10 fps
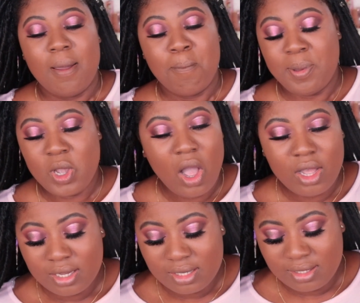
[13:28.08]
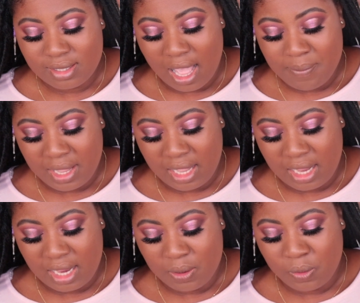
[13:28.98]
Because, I
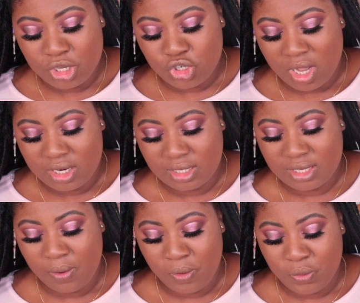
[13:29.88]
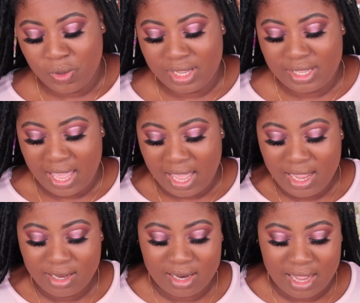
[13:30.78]
mean, when you're trying to decide what you want to
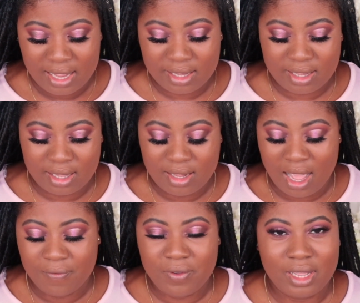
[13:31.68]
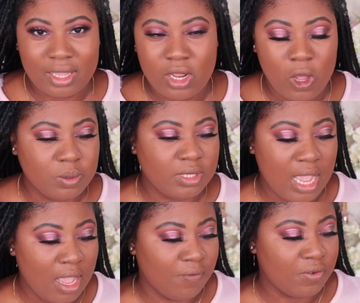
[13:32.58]
get, I feel like it helps to
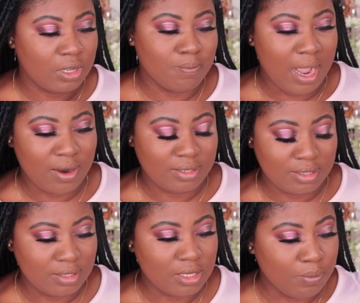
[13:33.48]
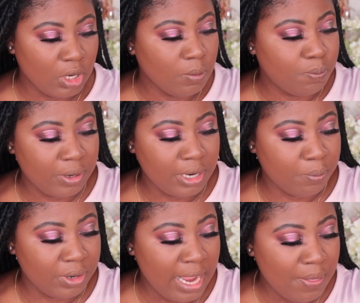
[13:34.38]
have comparisons. So I'm gonna
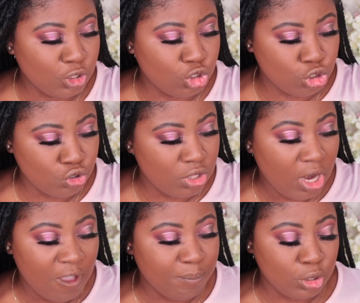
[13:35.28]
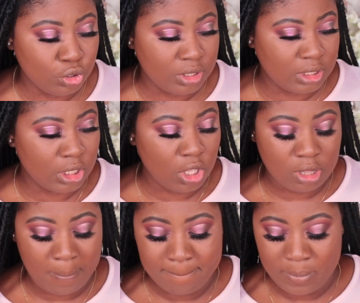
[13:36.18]
bring out the two that I've been using
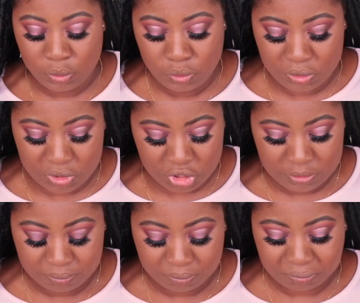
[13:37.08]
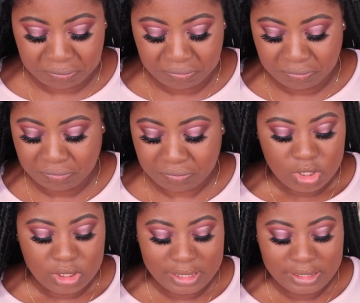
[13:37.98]
the most.
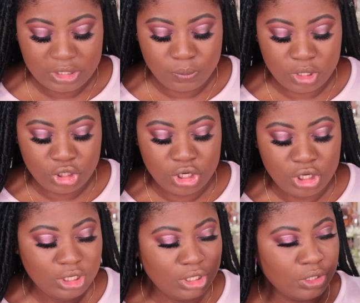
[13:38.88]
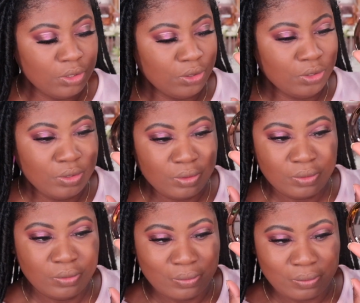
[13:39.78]
So let's swatch it. So,
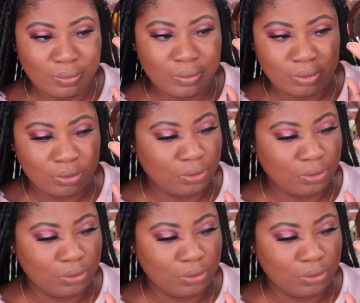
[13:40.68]
ooh.